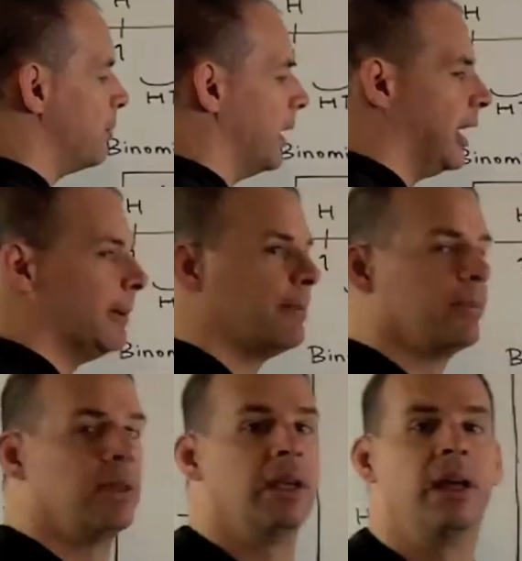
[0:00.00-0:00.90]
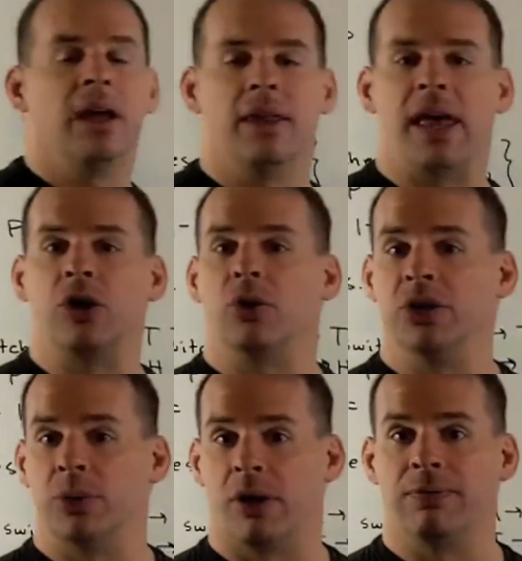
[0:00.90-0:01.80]
P, and that
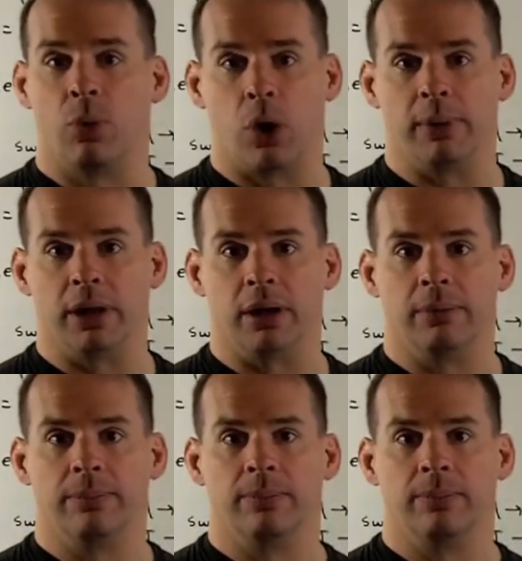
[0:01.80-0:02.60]
agrees with our formula.